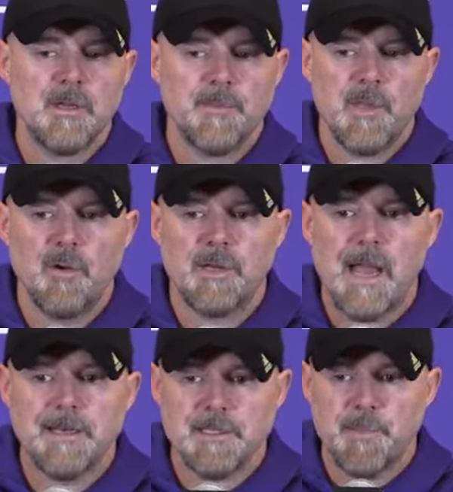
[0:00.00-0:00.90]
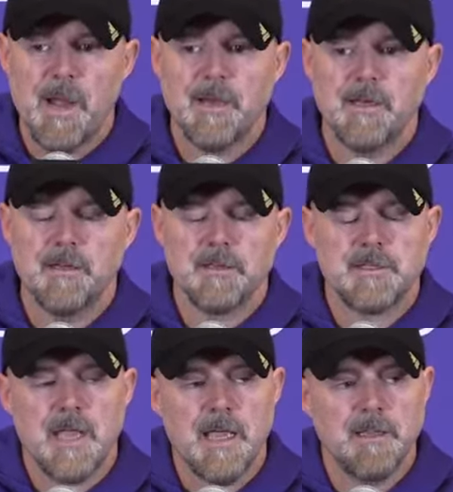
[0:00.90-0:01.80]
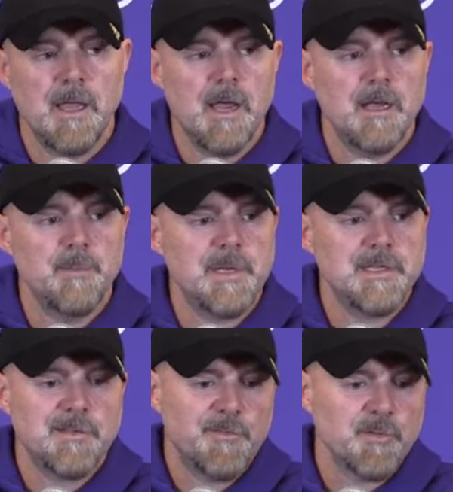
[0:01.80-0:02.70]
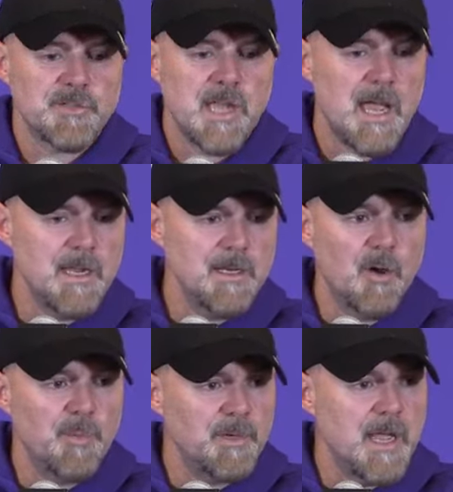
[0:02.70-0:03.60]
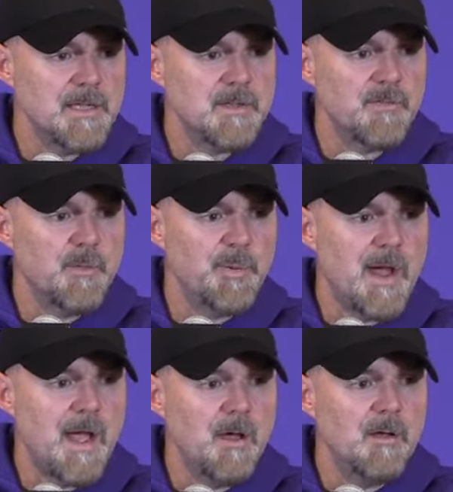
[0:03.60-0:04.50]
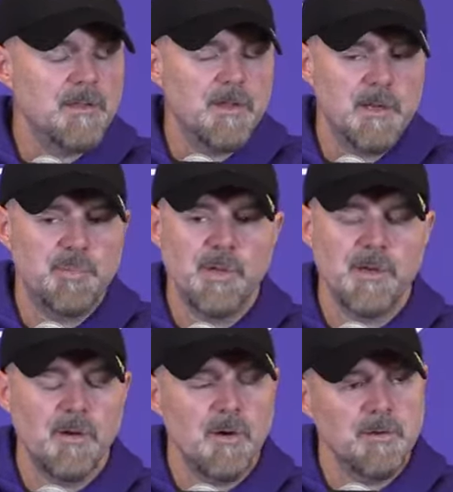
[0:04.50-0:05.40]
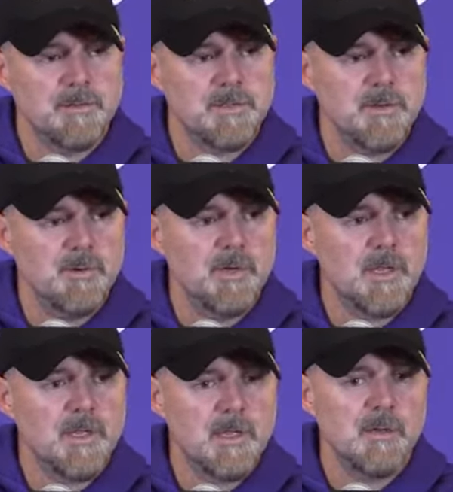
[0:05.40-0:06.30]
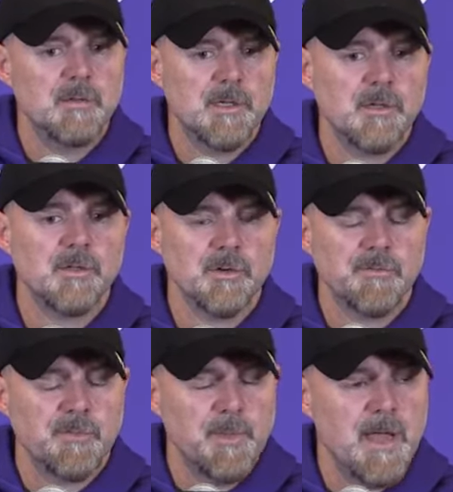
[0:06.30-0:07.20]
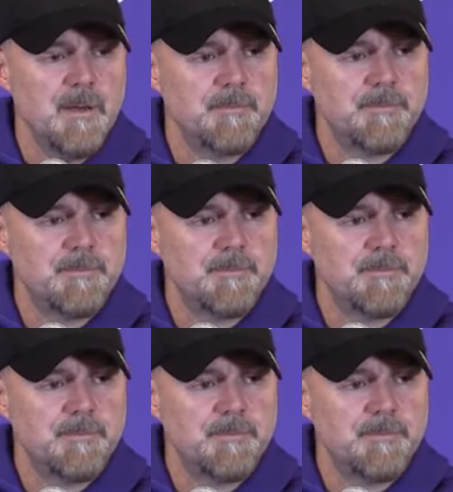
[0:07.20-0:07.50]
you know, got despondent in the sideline. I mean, he's the first guy in helping guys off the pile. I thought he played hard, so he'll learn from that.